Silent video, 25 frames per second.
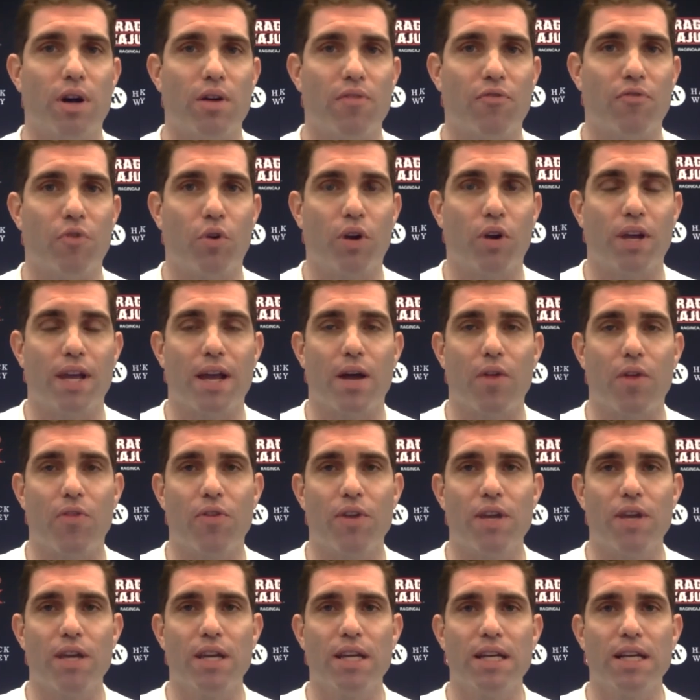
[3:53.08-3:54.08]
fully
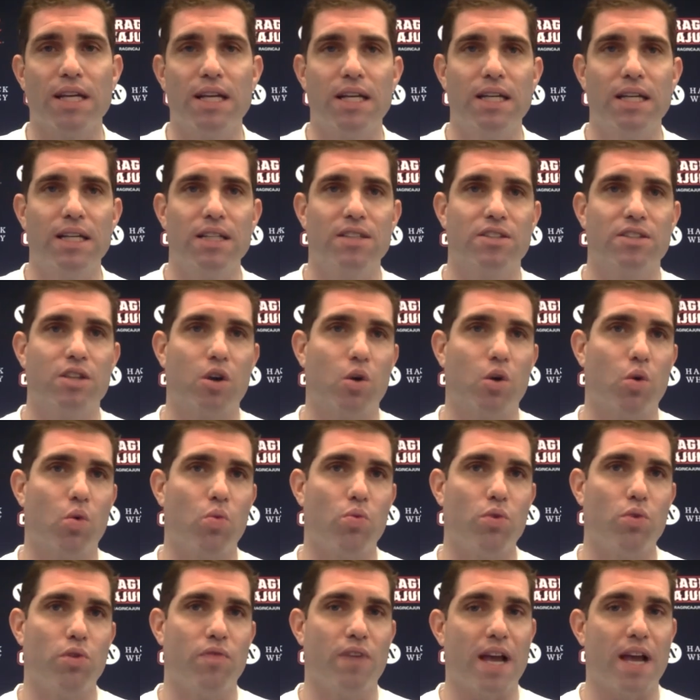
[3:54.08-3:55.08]
healthy.
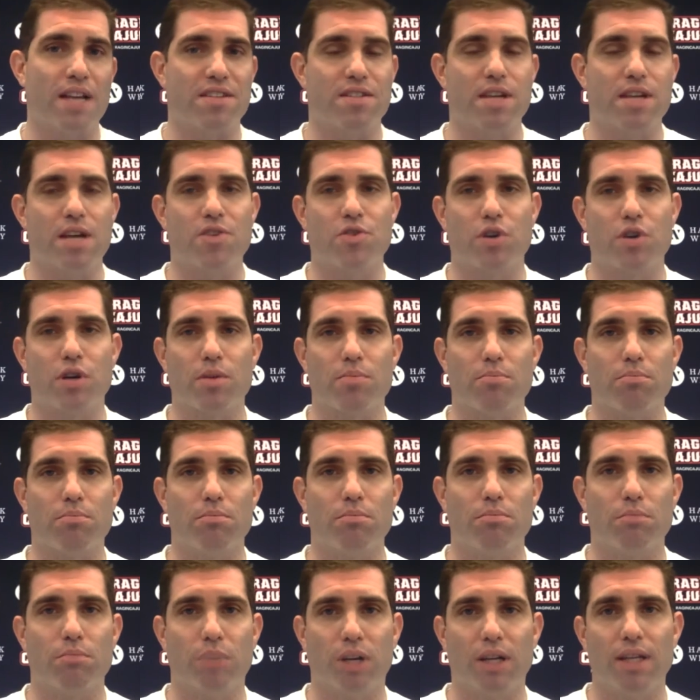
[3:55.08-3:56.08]
So you've got Cedric,
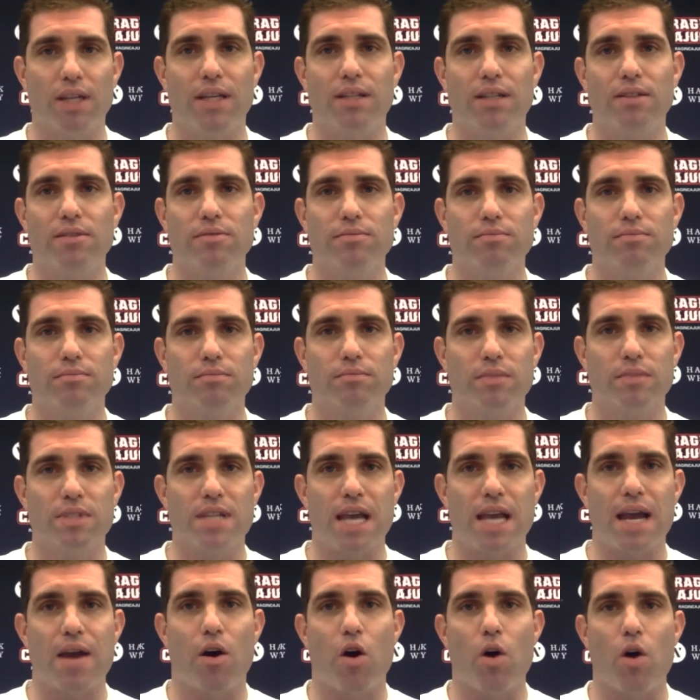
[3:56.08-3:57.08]
Malik,
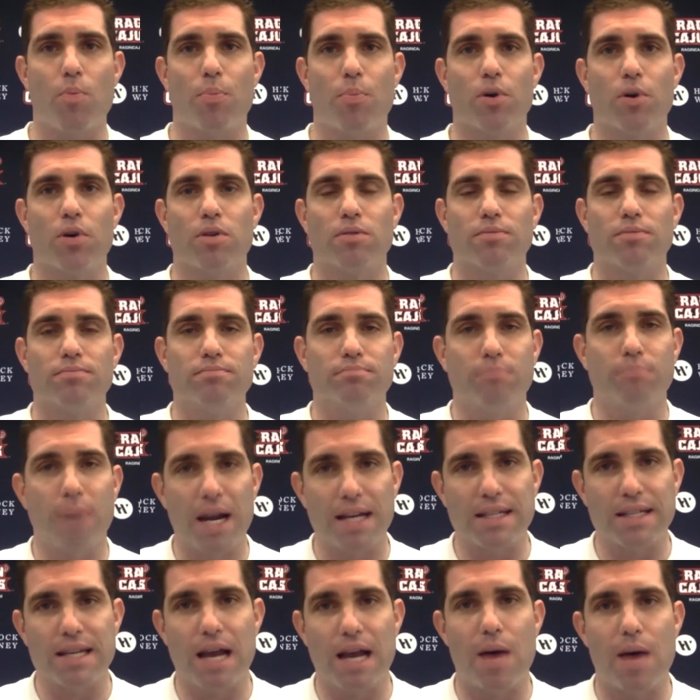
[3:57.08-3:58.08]
Ty Harper,
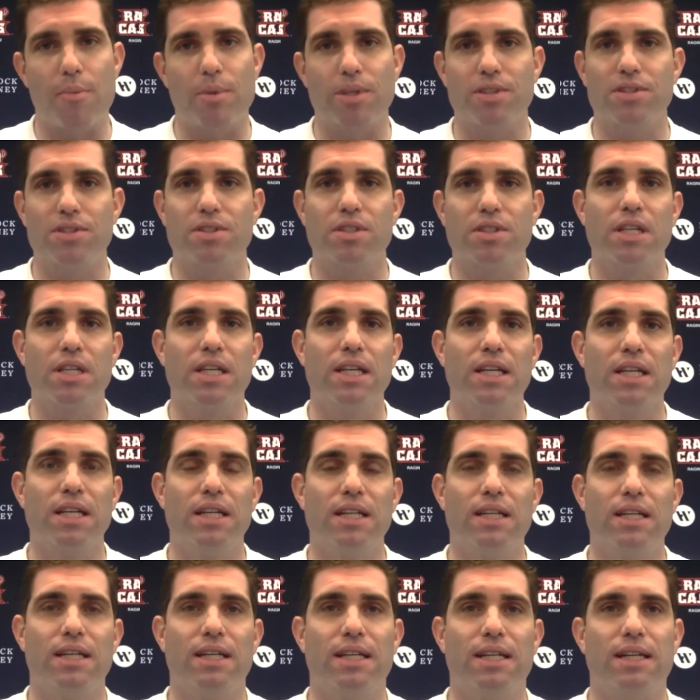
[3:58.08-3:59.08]
Mike Thomas.
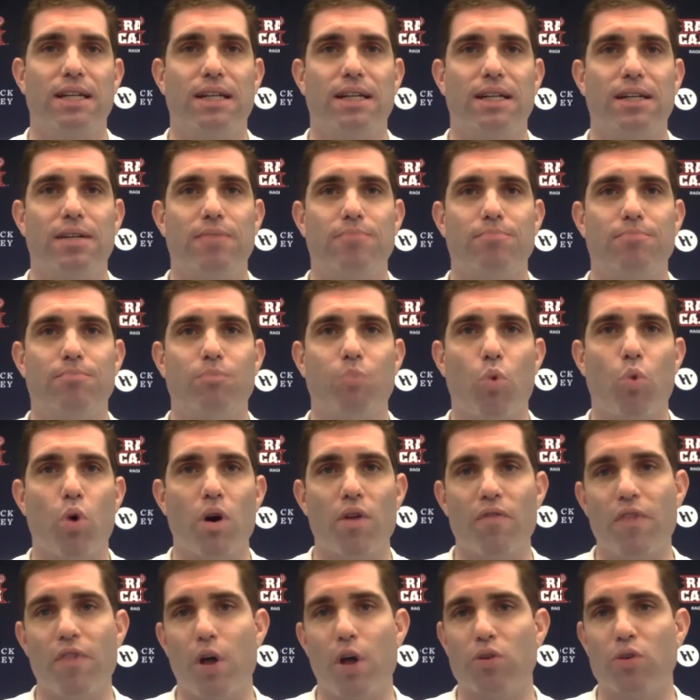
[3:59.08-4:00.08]
One
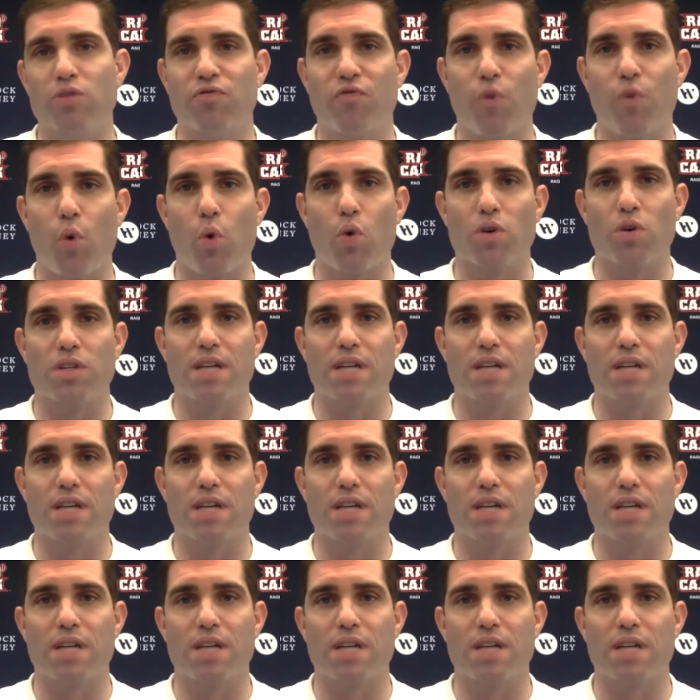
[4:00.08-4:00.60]
of those four has